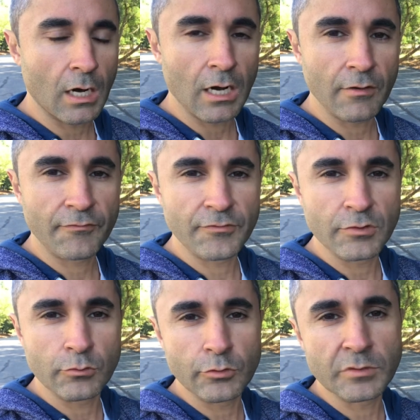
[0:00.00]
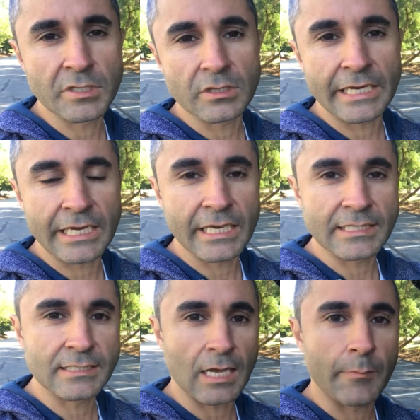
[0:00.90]
Uh, if you use the link,
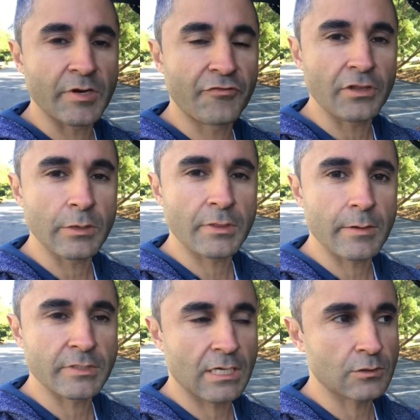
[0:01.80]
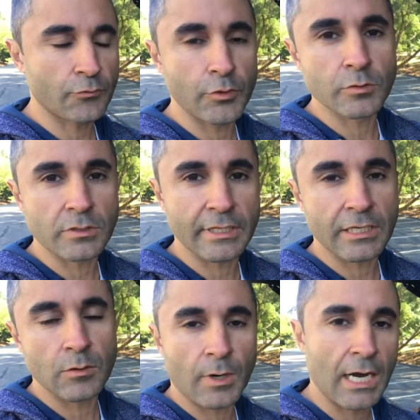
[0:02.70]
it's I'm an affiliate with Amazon, so if you use the
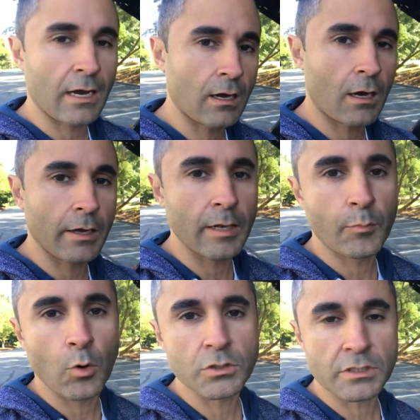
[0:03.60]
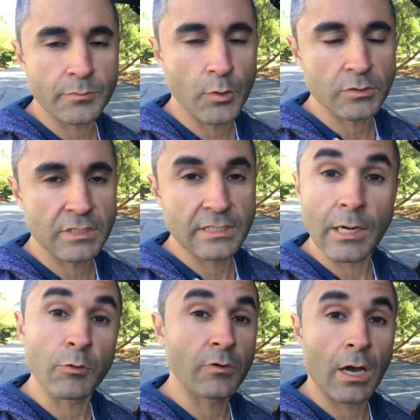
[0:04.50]
link and you buy, I'll, I'll get a portion of the
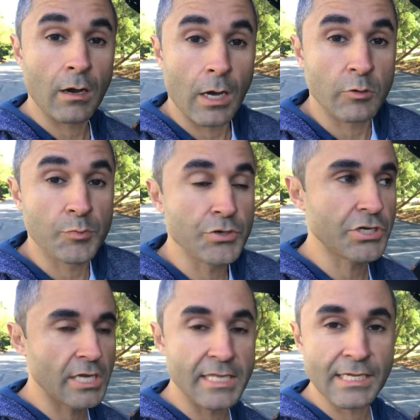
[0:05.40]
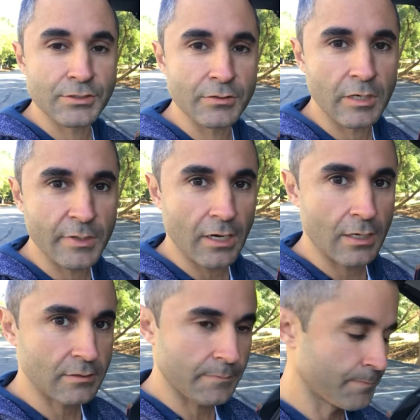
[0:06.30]
proceeds. I would uh, I would appreciate that too. That'd be
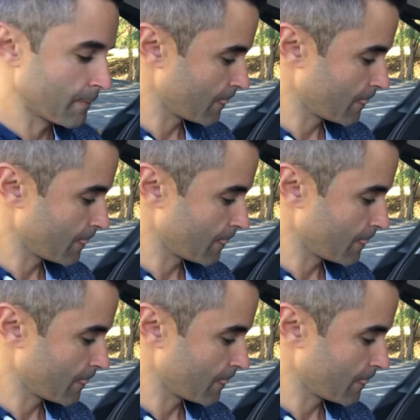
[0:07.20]
awesome.